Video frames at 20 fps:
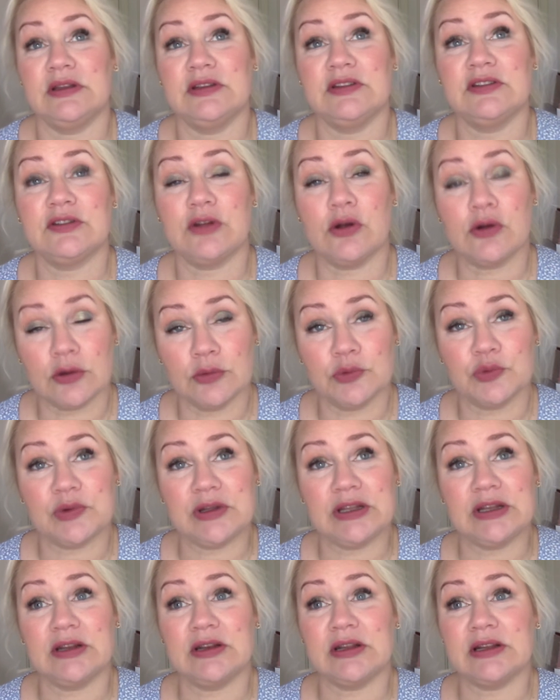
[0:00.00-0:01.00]
Stockholm,
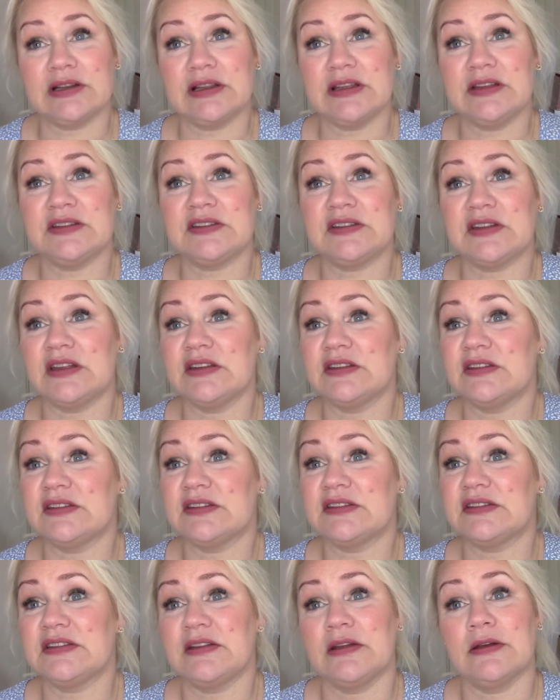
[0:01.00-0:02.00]
Sweden at least.
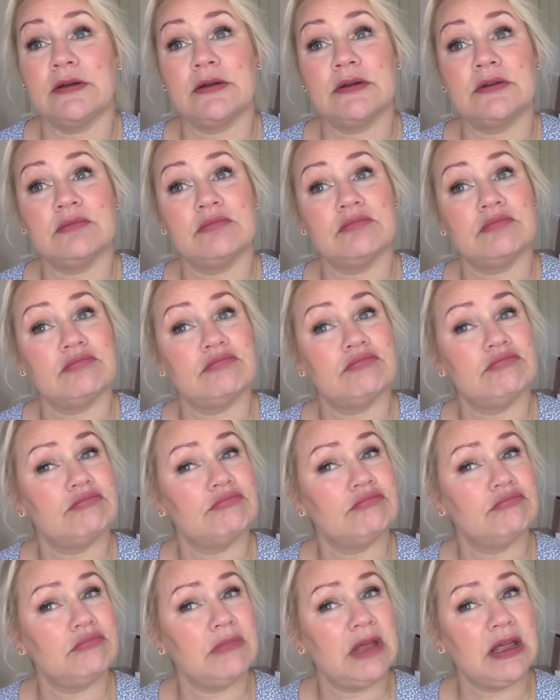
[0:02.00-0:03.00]
It's
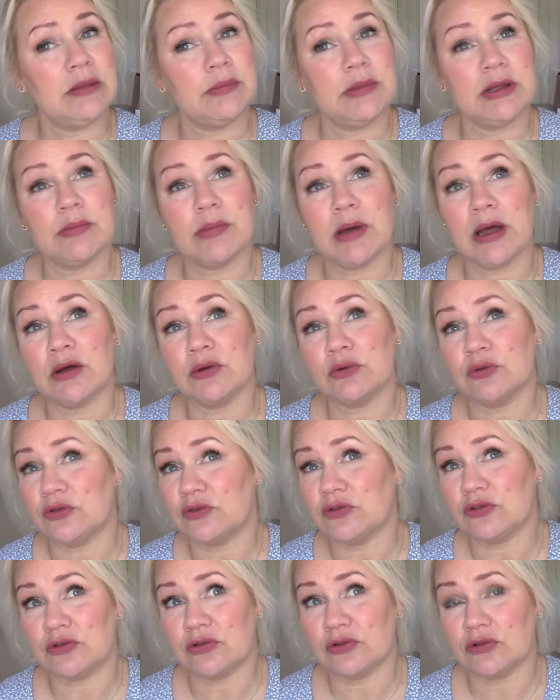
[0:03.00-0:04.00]
maybe
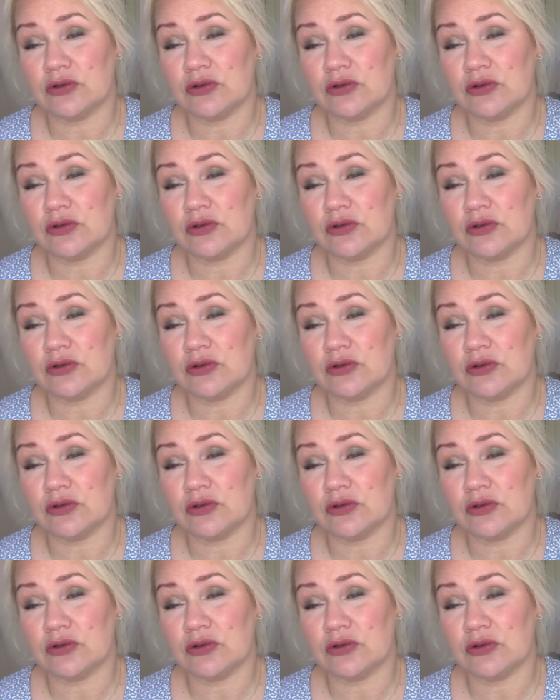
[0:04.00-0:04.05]
about,